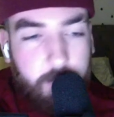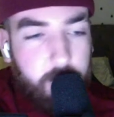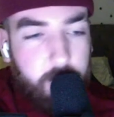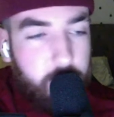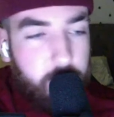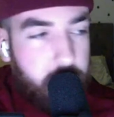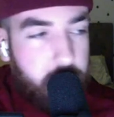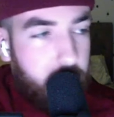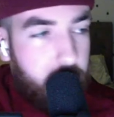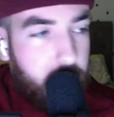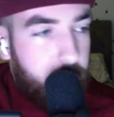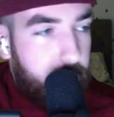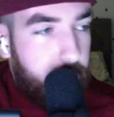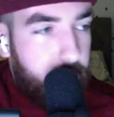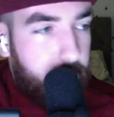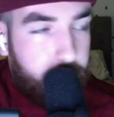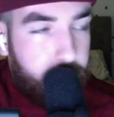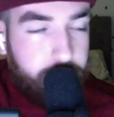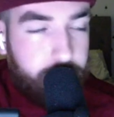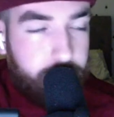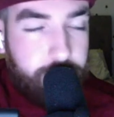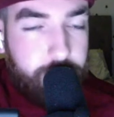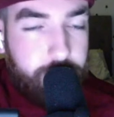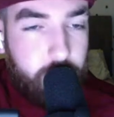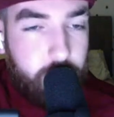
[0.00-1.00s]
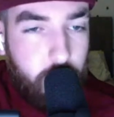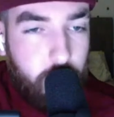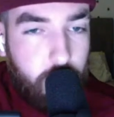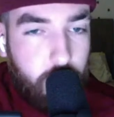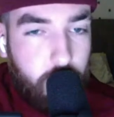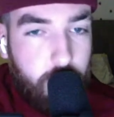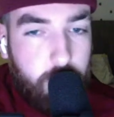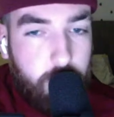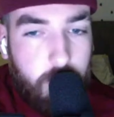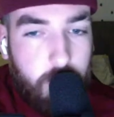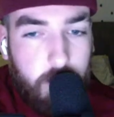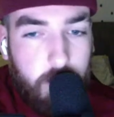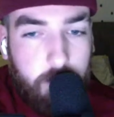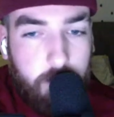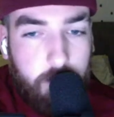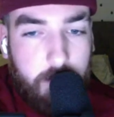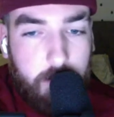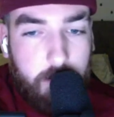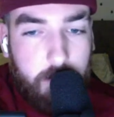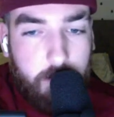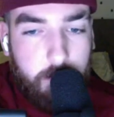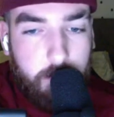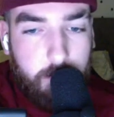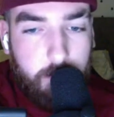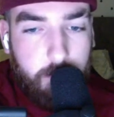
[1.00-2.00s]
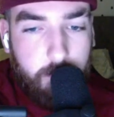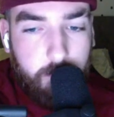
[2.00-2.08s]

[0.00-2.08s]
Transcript: McManaman, not much better.